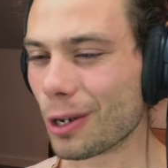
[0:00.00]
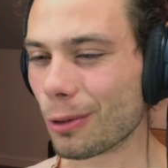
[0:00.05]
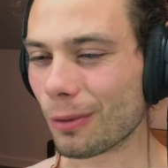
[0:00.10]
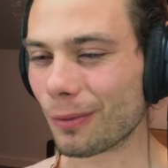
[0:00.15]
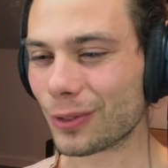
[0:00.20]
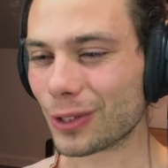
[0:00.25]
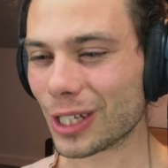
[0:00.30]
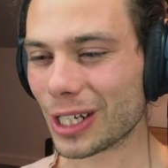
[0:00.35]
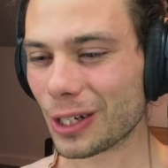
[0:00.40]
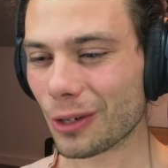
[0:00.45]

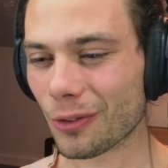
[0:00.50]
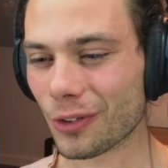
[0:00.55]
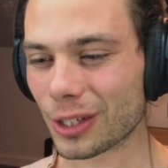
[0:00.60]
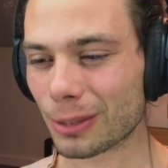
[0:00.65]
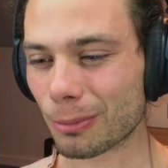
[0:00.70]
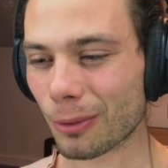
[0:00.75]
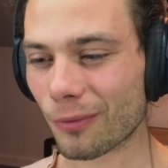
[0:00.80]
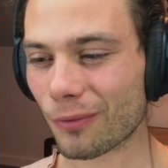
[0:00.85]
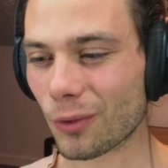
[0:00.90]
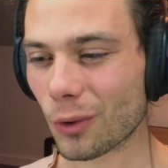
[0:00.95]
We've seen all this
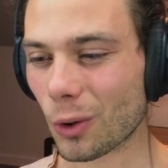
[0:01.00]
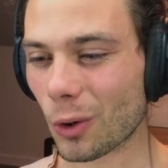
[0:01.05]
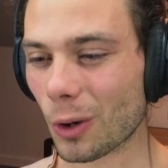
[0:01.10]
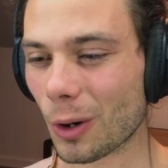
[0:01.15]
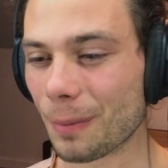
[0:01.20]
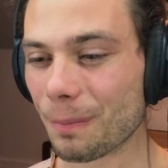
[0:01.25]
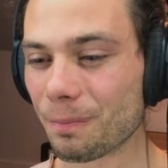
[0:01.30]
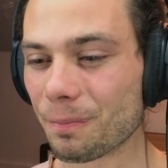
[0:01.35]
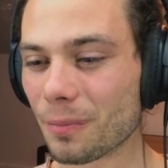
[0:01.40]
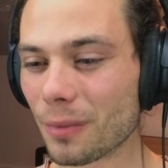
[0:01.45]

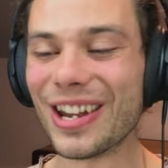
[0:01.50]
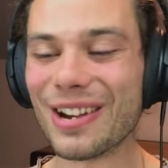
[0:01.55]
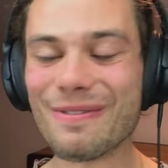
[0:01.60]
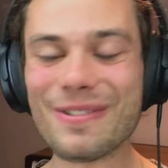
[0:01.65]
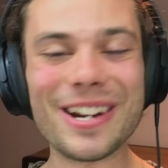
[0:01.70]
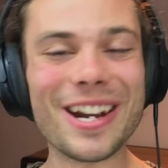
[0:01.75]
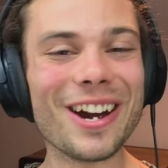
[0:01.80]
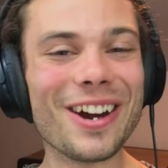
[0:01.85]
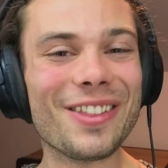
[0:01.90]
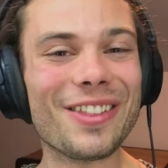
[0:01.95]
before. There
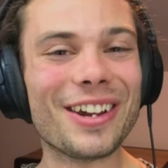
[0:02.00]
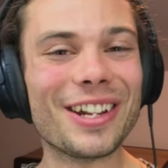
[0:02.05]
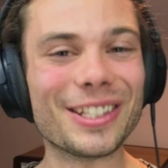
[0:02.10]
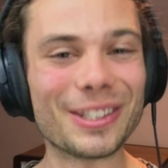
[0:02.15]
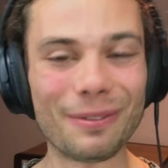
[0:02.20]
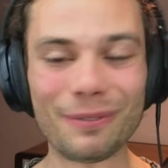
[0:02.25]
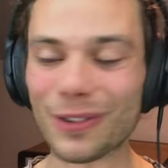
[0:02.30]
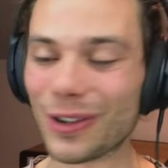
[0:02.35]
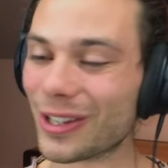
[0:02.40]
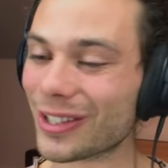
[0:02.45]
we go, that is
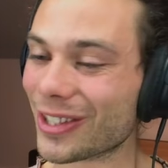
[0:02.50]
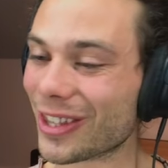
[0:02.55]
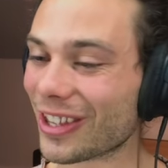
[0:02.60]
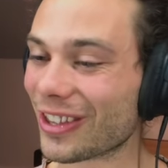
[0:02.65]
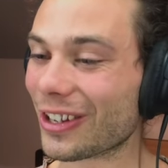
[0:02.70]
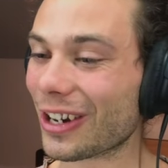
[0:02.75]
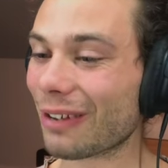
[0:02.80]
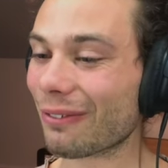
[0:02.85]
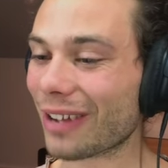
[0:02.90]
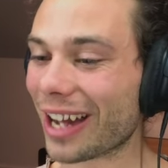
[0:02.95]
the first thing
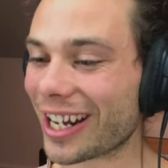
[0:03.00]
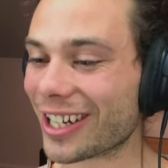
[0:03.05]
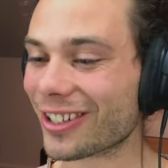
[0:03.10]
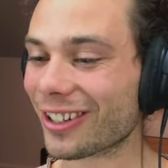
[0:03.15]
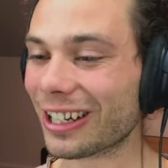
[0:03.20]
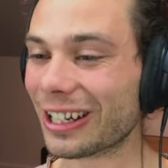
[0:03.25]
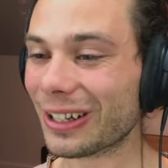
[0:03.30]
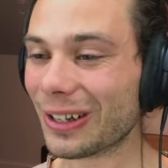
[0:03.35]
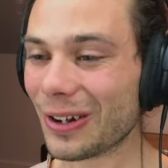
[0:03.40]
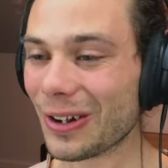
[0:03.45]
that I've
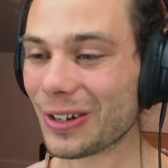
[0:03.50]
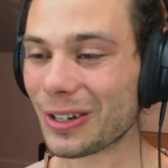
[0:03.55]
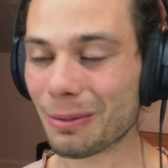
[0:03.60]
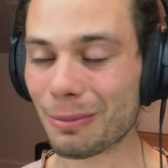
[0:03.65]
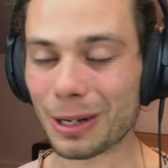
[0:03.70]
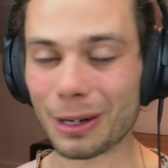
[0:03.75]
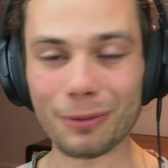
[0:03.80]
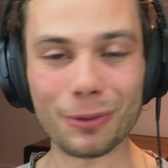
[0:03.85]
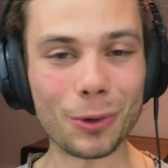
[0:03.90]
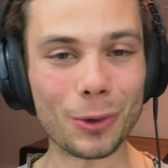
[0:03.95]
actually learned. I
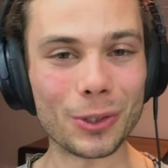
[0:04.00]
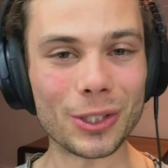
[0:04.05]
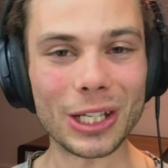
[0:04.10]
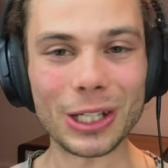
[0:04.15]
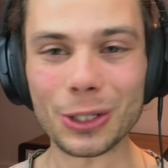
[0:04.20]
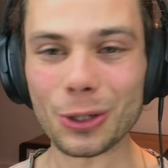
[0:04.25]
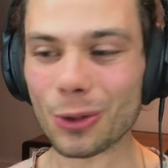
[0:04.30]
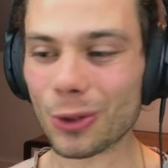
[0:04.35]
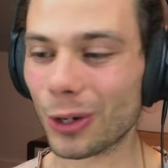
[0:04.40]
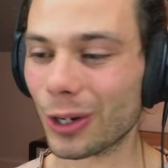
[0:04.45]
mean, of course I
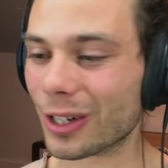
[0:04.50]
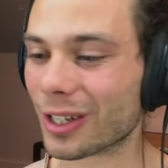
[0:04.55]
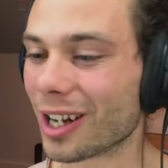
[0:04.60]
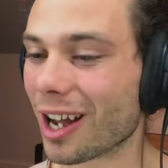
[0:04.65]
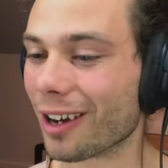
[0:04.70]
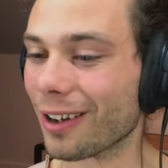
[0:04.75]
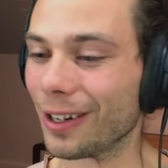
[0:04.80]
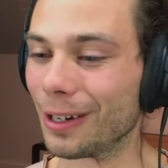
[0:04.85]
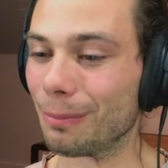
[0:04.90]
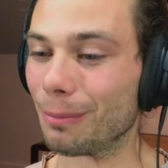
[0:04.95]
knew that it
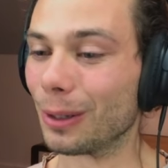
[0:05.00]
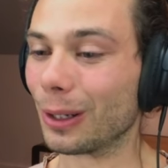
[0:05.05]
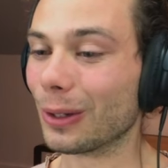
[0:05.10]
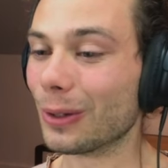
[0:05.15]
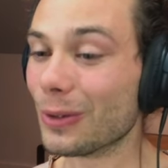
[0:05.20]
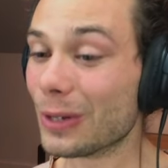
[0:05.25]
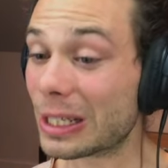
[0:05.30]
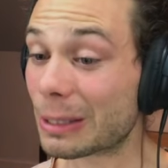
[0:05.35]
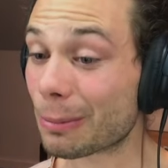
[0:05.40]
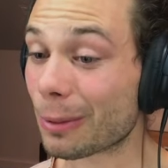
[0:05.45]
targeted
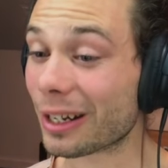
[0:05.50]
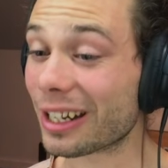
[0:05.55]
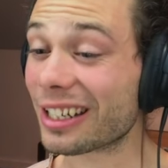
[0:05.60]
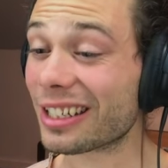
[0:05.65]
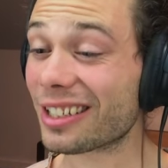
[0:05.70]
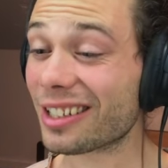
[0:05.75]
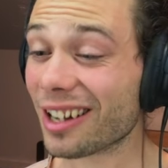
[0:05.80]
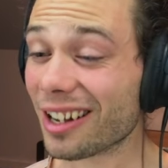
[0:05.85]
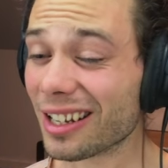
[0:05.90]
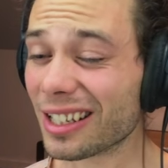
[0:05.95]
balloons, but
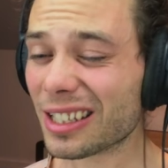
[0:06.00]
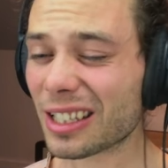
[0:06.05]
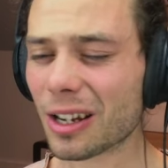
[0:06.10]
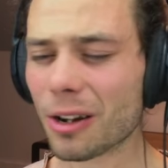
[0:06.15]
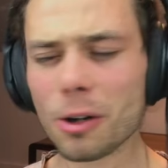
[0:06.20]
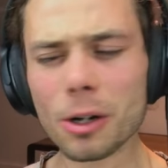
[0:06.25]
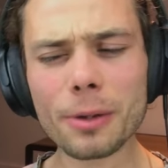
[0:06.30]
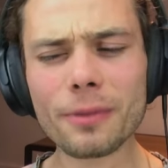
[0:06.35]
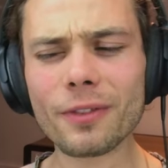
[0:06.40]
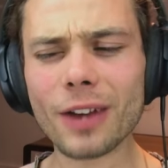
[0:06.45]
it does
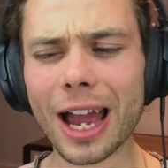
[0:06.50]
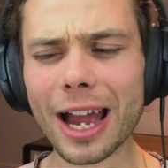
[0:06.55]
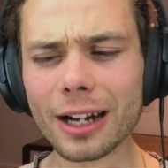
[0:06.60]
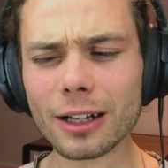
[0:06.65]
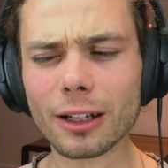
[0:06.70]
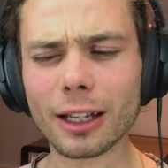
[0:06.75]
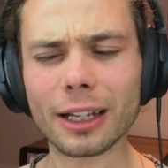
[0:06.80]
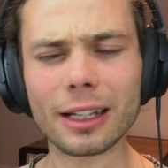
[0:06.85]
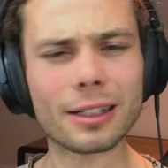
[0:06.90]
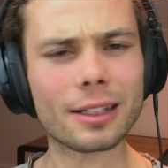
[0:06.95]
kind of
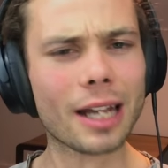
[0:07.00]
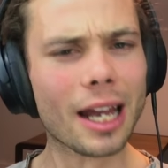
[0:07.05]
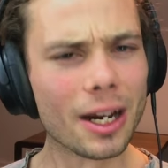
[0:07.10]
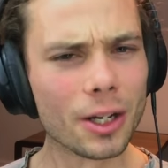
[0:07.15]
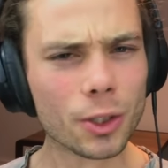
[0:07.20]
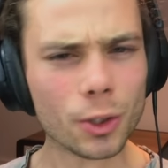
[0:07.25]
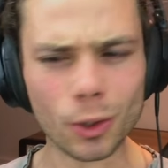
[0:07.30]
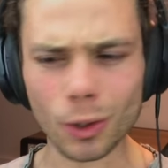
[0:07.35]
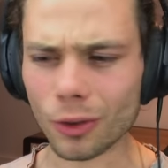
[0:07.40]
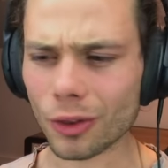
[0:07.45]
act like a tack
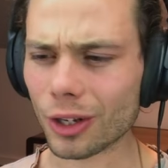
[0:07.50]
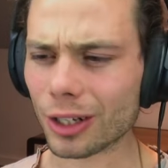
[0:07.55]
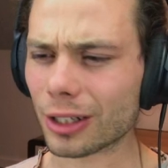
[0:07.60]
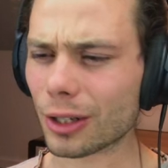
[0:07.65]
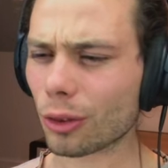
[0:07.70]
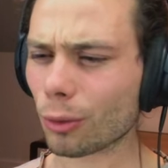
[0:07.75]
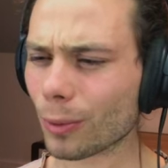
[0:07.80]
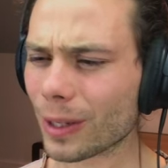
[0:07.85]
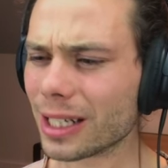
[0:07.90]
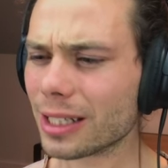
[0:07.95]
shooter. That
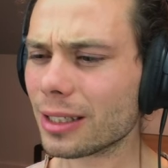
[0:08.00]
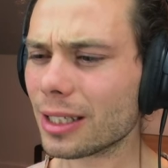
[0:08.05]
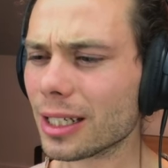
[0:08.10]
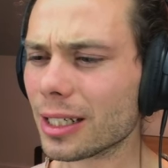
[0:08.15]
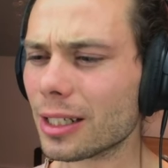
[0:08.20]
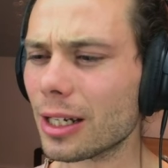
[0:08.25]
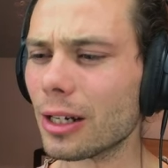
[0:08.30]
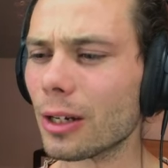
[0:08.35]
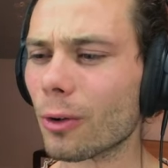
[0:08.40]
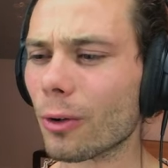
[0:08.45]

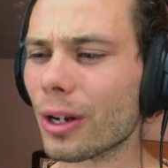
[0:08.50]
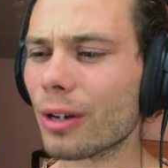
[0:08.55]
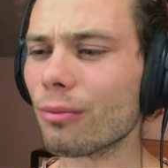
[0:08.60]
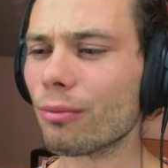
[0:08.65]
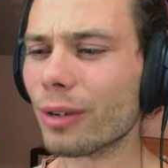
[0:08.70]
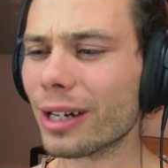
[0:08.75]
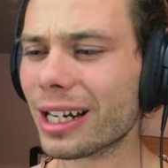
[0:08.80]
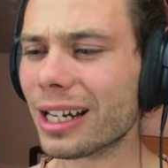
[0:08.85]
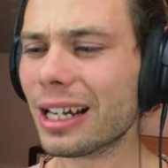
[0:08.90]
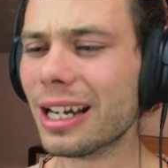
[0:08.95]
360-degree
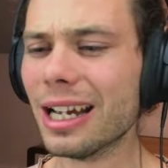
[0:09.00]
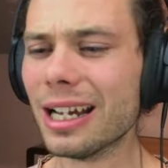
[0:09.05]
ring